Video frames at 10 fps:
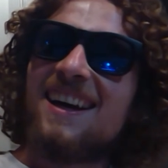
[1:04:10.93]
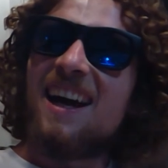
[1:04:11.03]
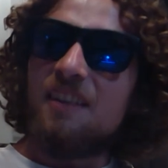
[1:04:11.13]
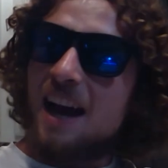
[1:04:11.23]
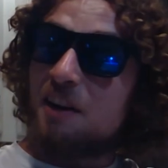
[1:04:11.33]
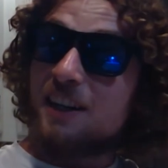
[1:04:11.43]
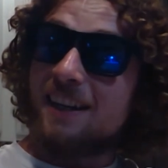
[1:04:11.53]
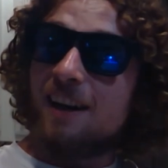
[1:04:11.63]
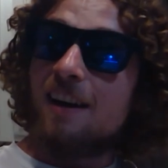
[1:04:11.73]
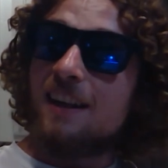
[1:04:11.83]
I mean, how could I
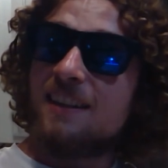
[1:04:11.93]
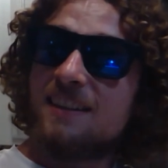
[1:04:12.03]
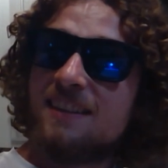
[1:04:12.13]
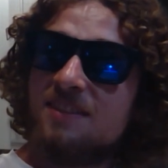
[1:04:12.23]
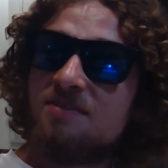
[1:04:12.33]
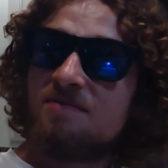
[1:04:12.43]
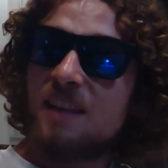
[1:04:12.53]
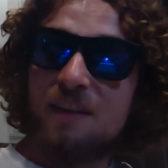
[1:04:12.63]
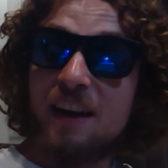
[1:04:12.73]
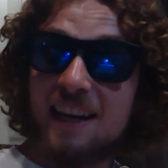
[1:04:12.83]
not?
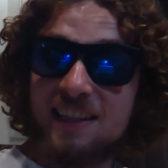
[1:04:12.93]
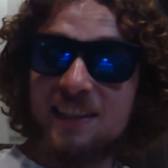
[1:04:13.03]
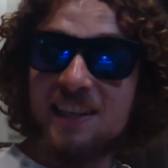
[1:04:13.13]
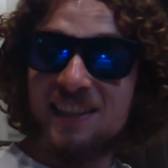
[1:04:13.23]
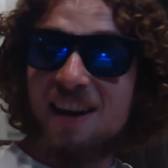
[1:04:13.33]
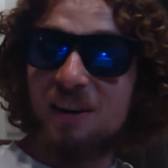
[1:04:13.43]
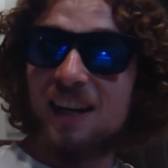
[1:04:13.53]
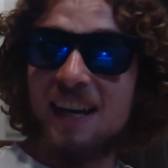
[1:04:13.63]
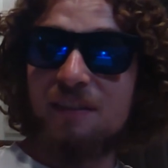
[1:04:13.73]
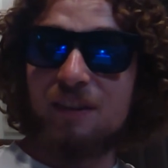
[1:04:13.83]
If I exist, how could
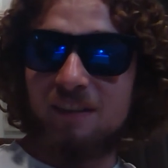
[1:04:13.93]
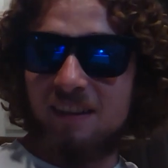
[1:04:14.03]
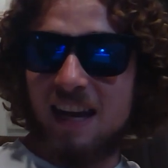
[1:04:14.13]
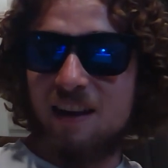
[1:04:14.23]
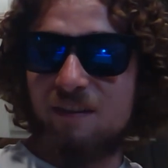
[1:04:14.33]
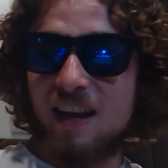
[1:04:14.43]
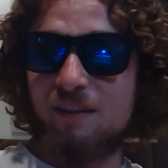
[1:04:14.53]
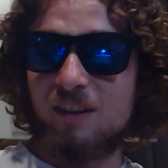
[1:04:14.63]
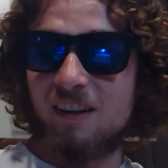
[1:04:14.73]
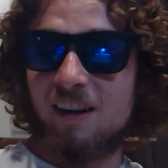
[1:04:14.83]
I
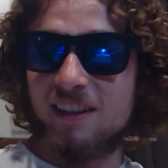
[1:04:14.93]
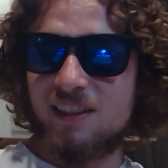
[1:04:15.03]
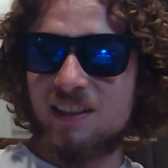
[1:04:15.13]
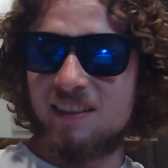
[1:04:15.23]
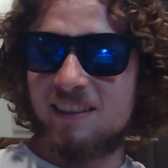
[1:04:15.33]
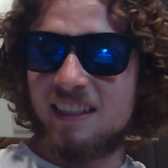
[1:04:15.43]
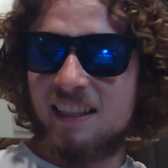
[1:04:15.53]
ever not existed?